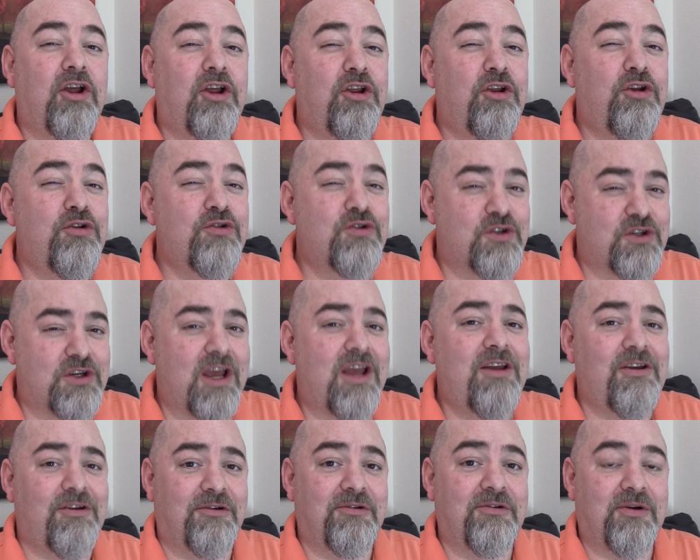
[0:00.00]
you
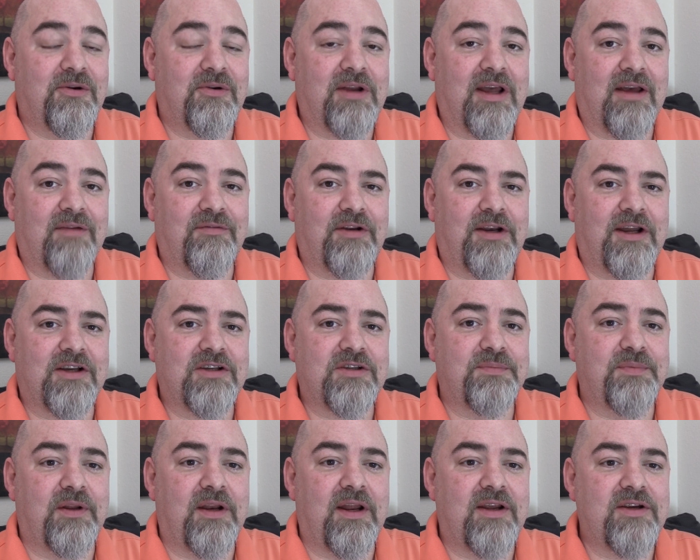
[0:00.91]
say you don't have an
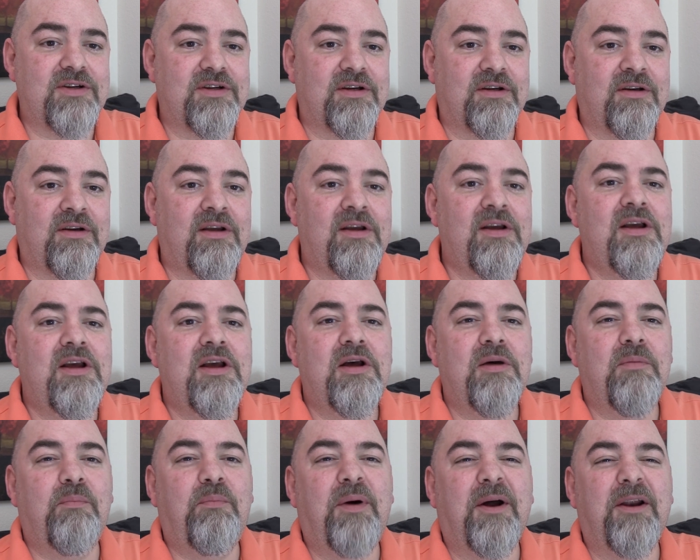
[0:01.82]
explanation,
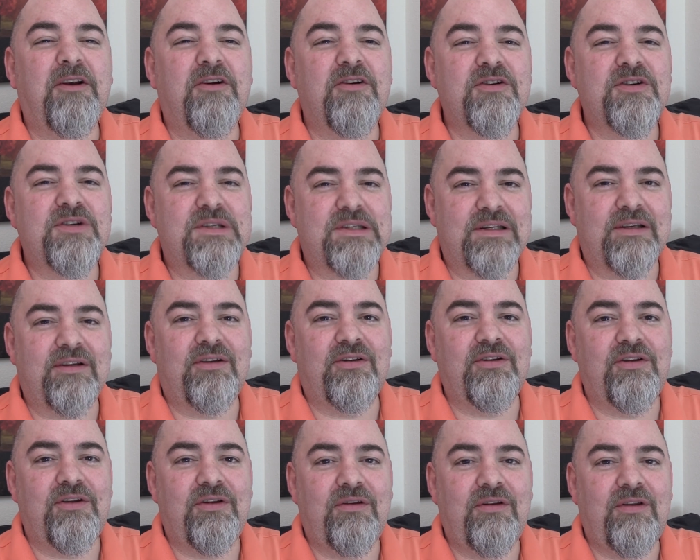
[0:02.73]
but you're
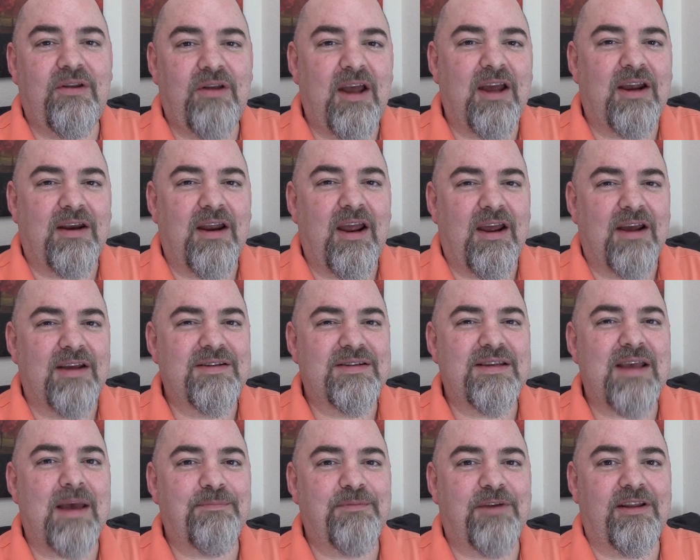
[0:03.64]
still
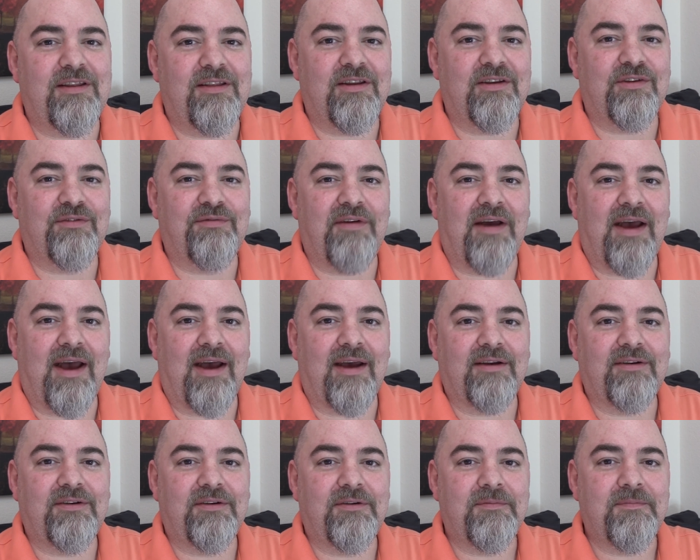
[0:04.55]
accepting this
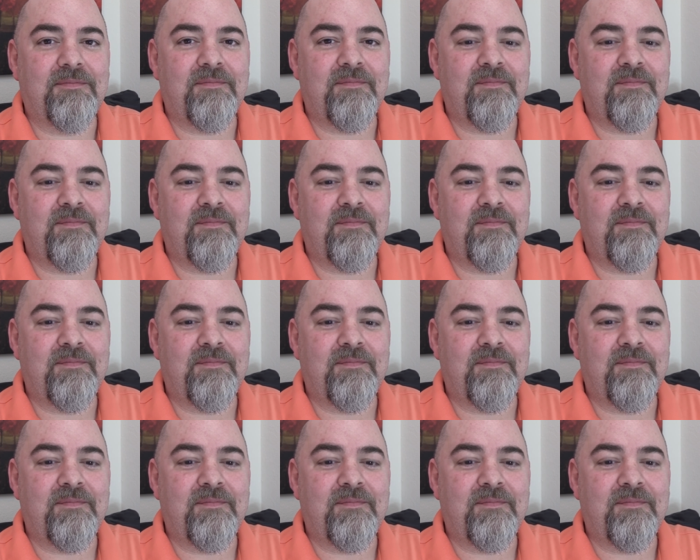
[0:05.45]
fact.